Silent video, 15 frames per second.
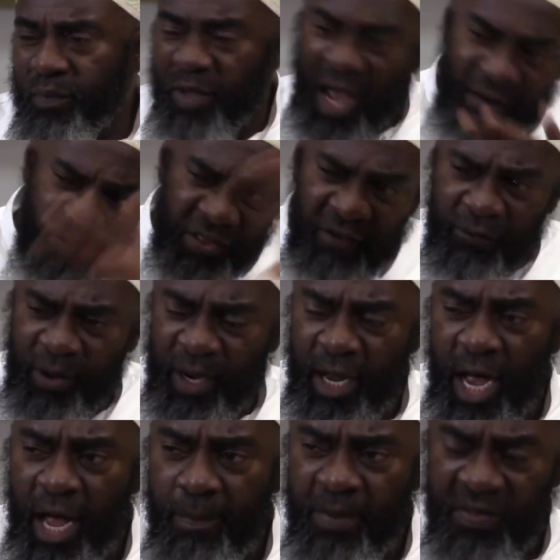They have a different
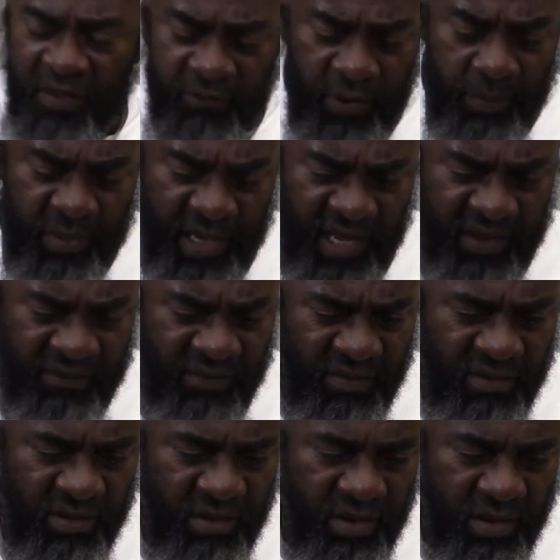God, a different belief.
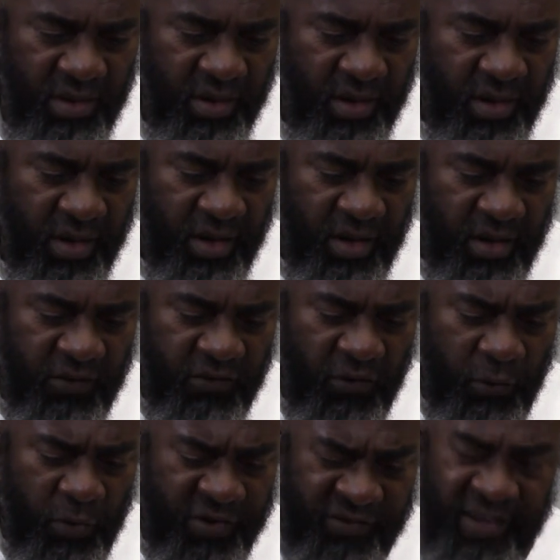
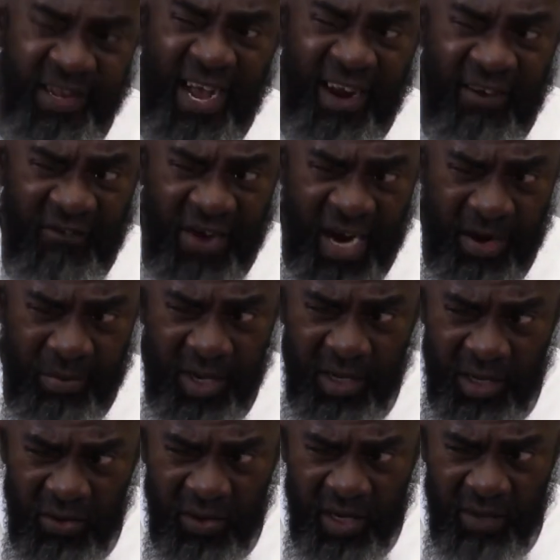So it was in that environment
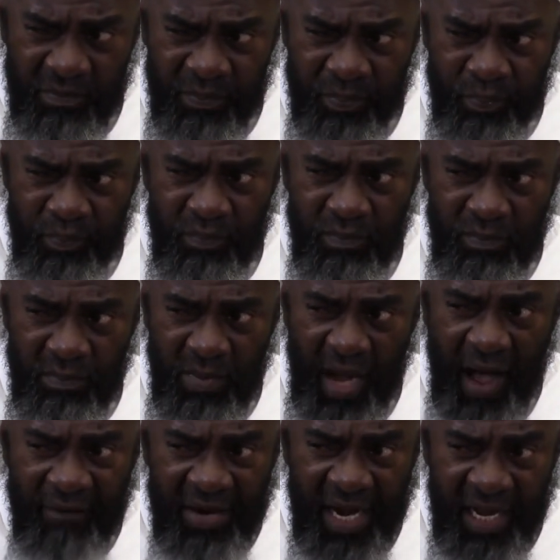that you can
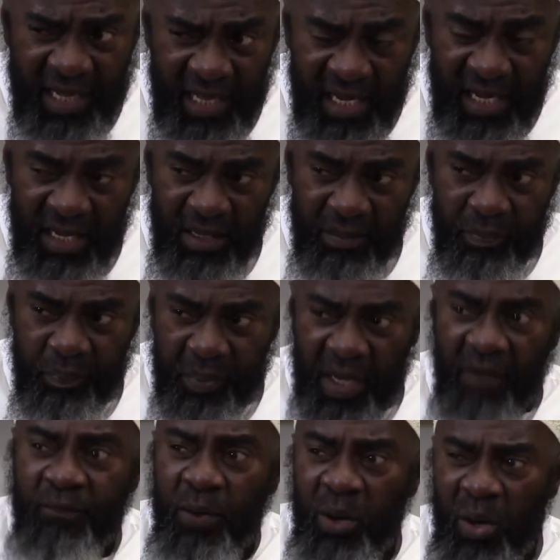have an idea,
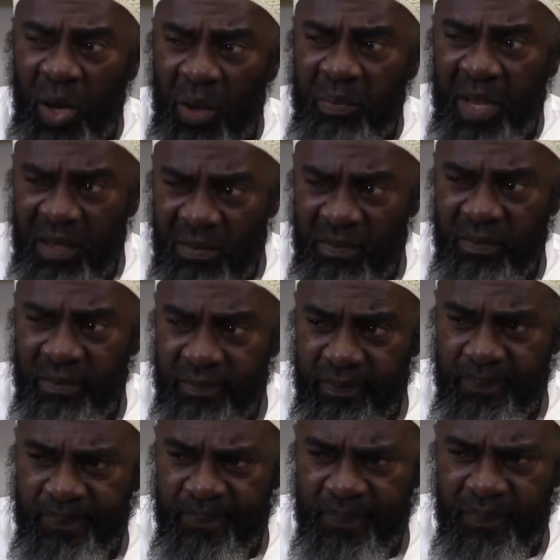being from Colombia,
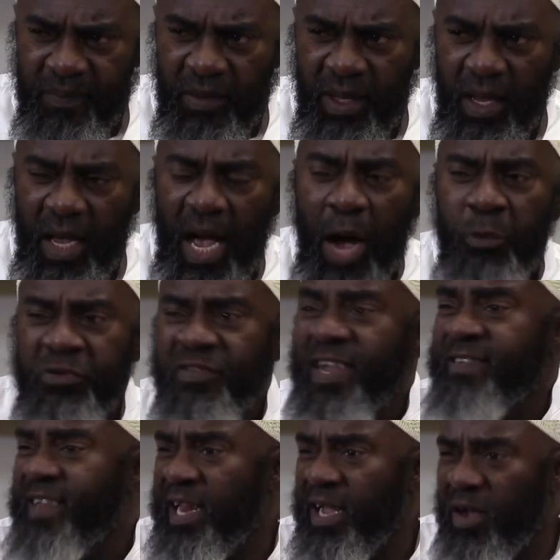I was
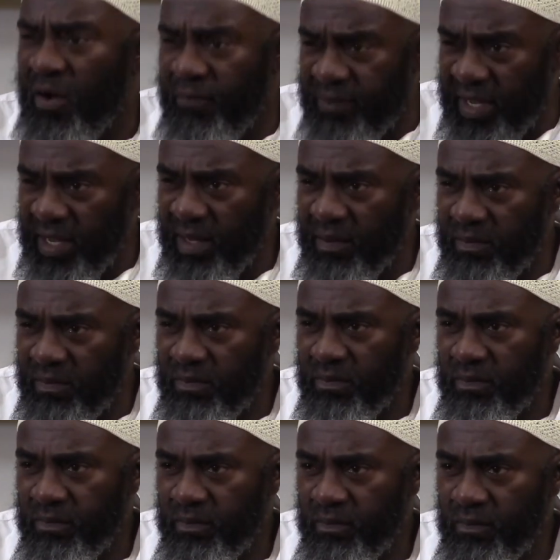not selling coffee,
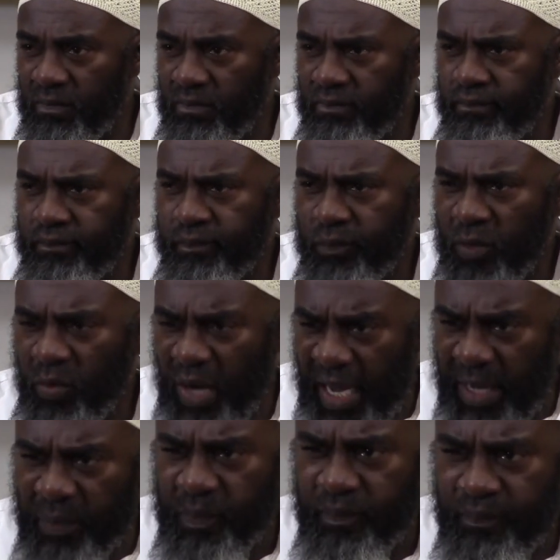right?